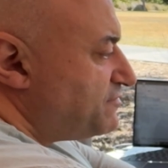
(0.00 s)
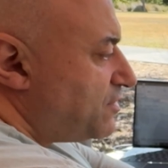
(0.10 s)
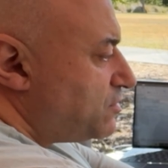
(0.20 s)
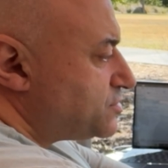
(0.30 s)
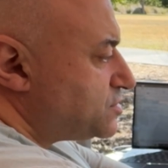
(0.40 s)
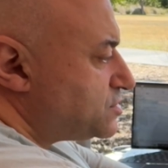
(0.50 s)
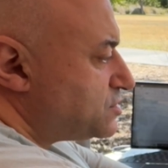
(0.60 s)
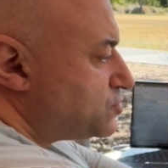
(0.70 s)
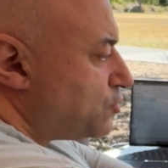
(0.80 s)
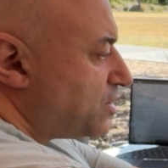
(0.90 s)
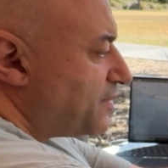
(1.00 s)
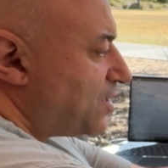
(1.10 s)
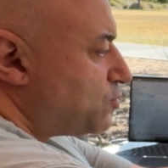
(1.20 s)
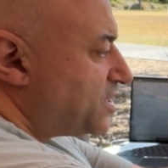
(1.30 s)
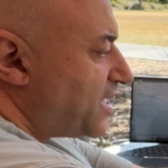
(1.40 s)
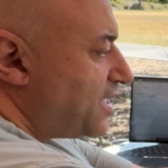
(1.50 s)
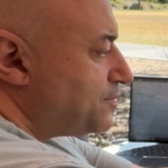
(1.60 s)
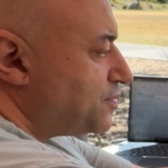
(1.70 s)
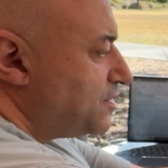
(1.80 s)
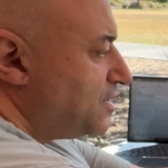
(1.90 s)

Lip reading: volts, drawing about 1 amp,